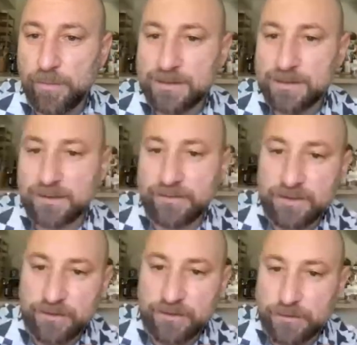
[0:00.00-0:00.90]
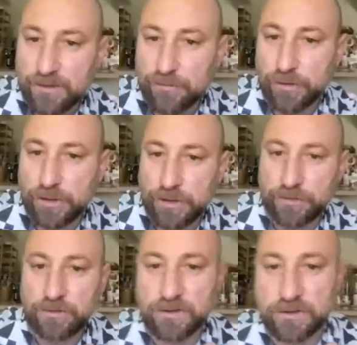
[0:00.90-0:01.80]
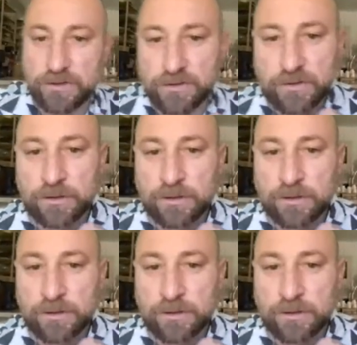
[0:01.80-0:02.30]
By 4 months, infants use several cues